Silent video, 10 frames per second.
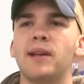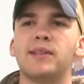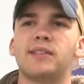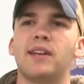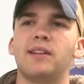
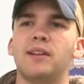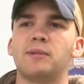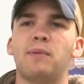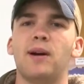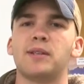mindset
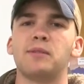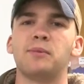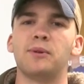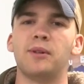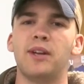as
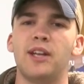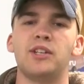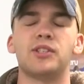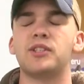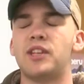possible and
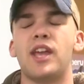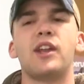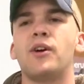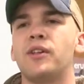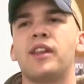just take
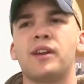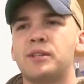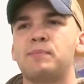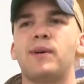it all in like a